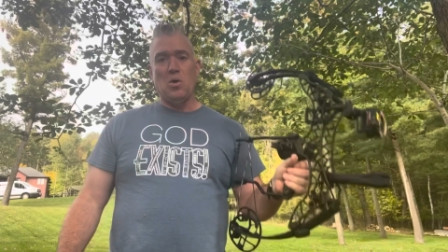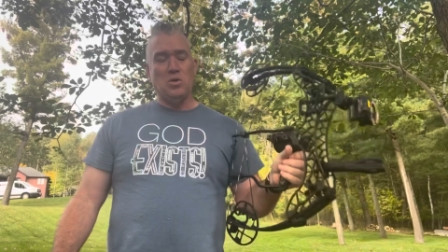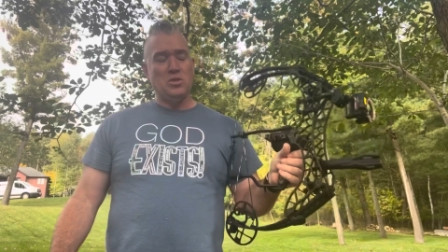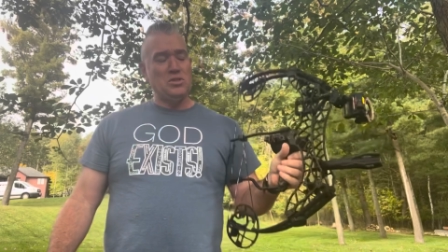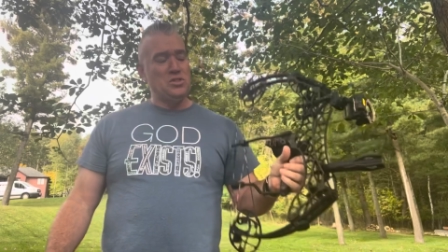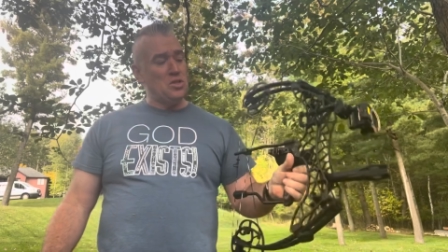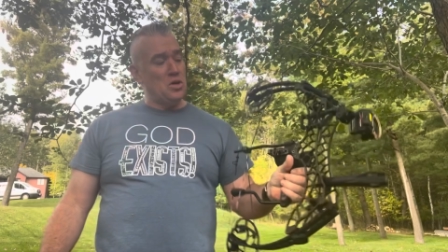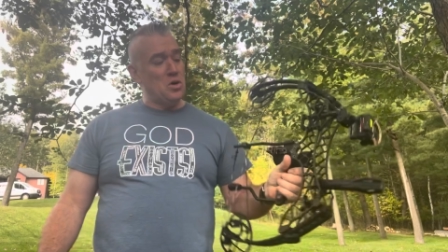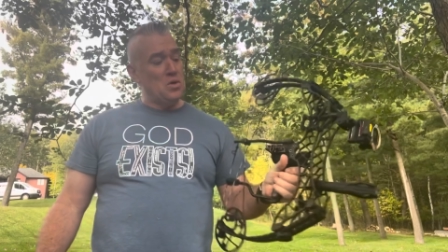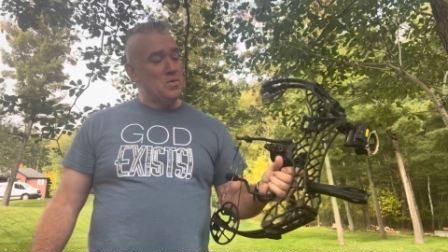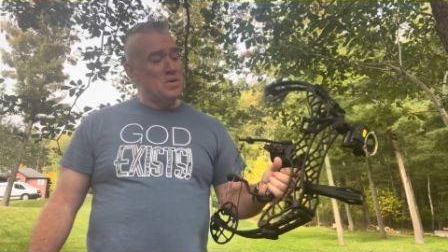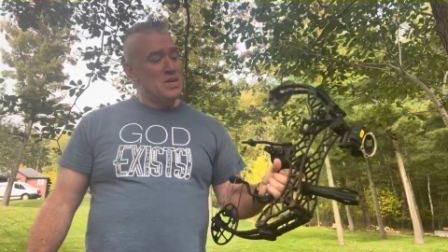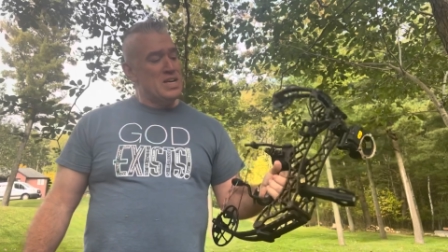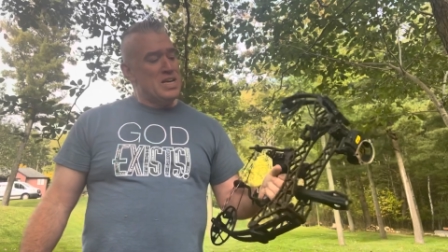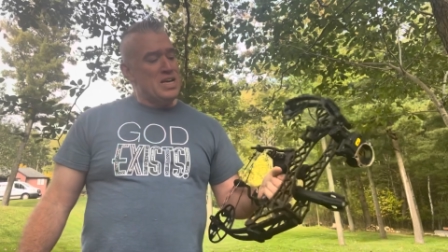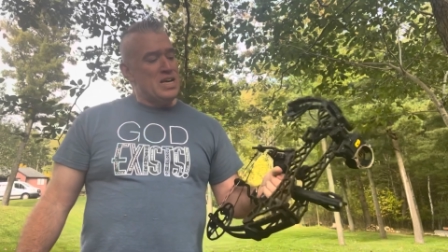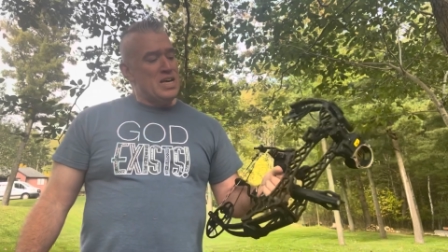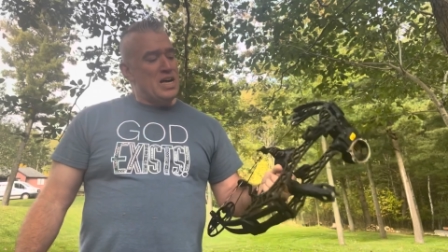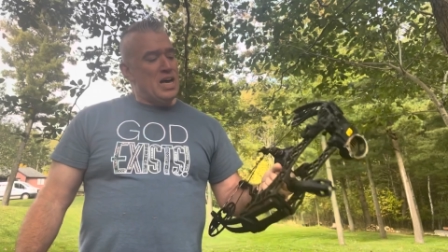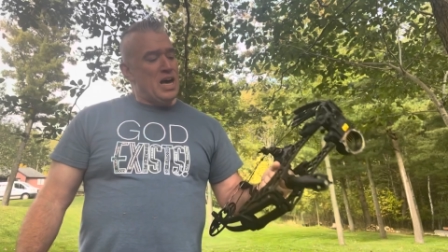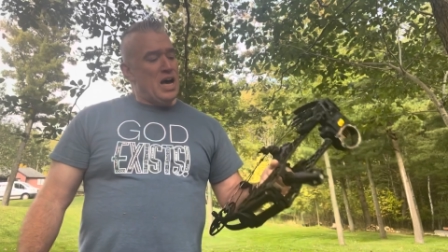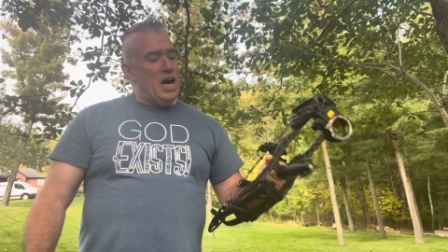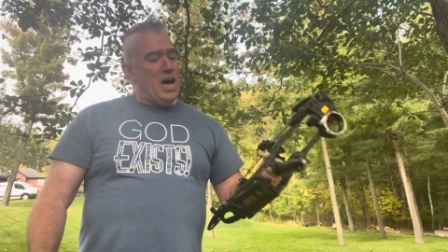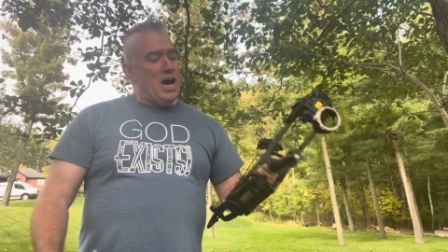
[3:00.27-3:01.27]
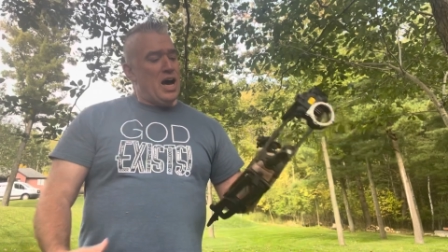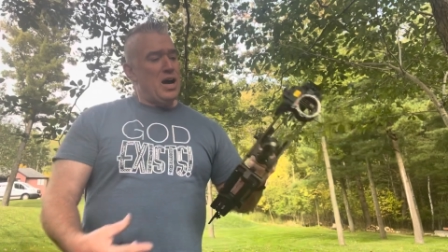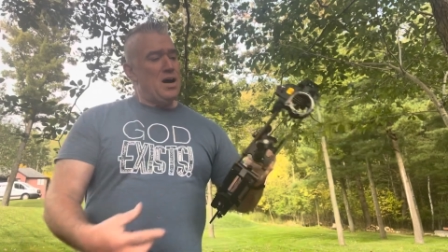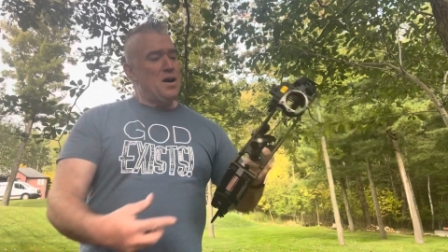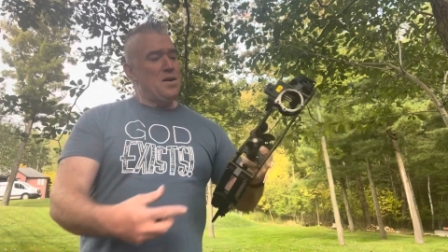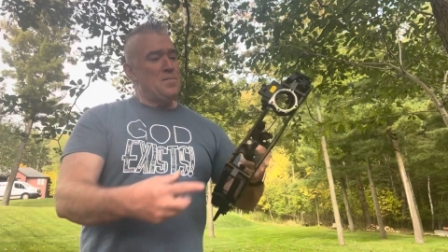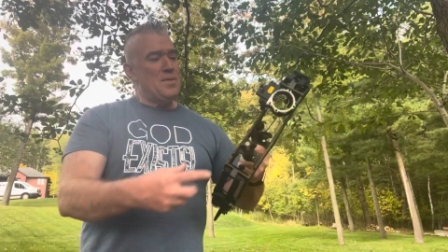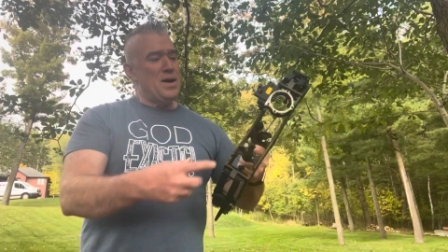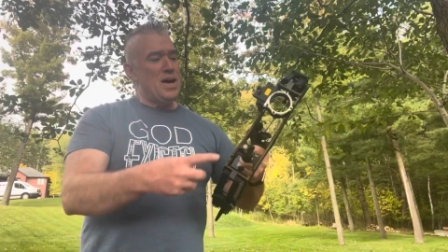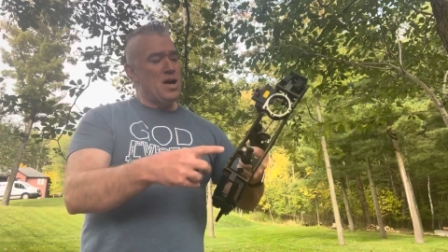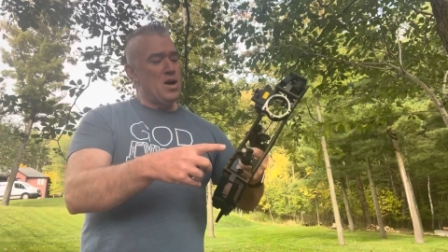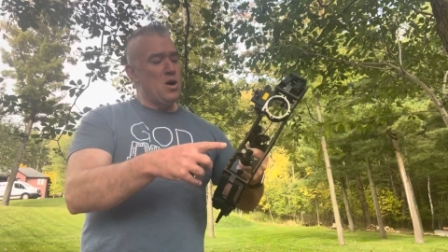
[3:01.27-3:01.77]
So
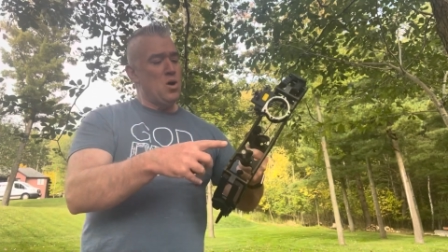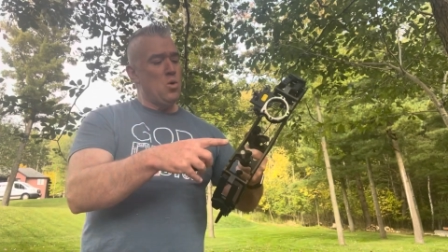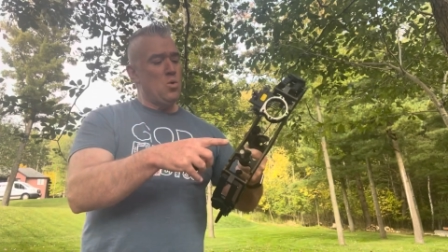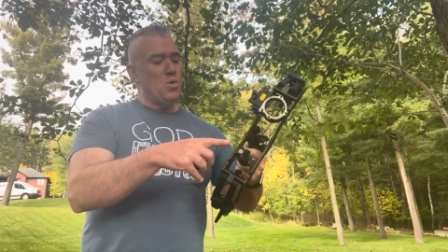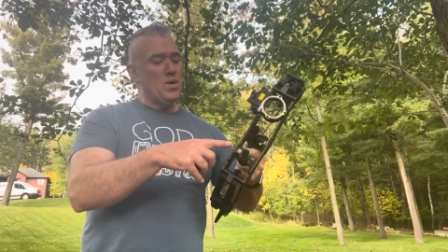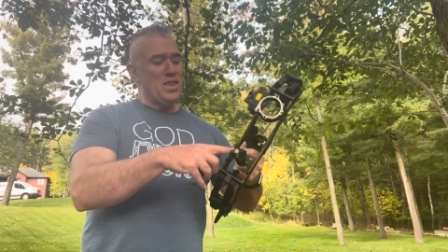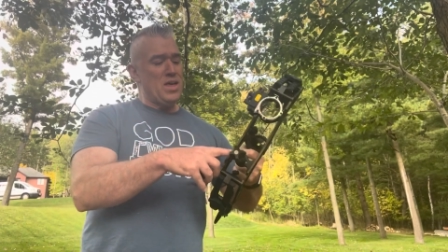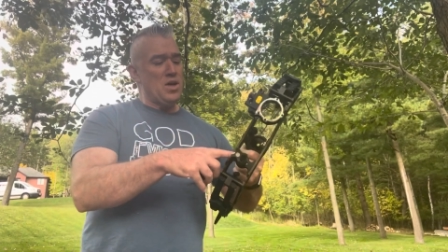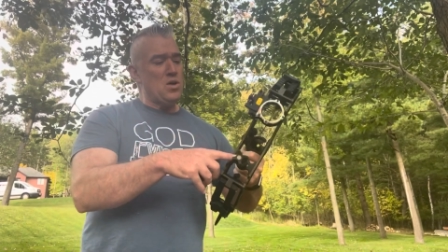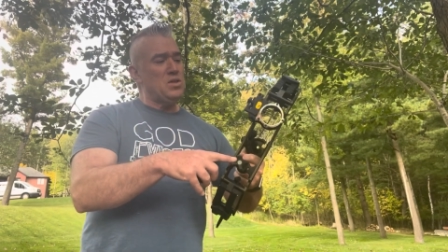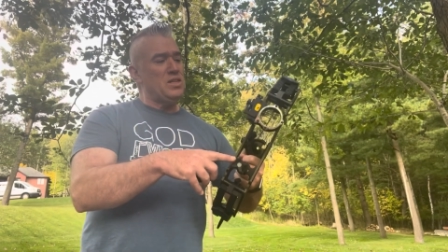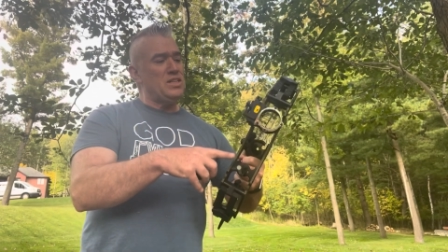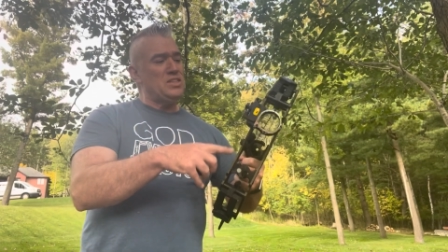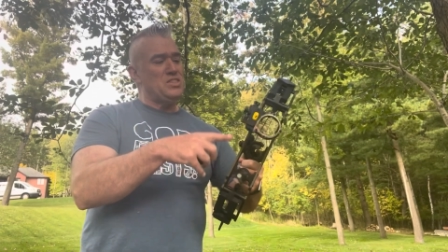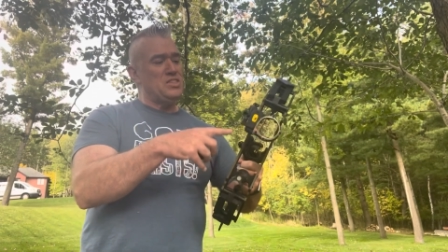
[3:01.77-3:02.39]
without the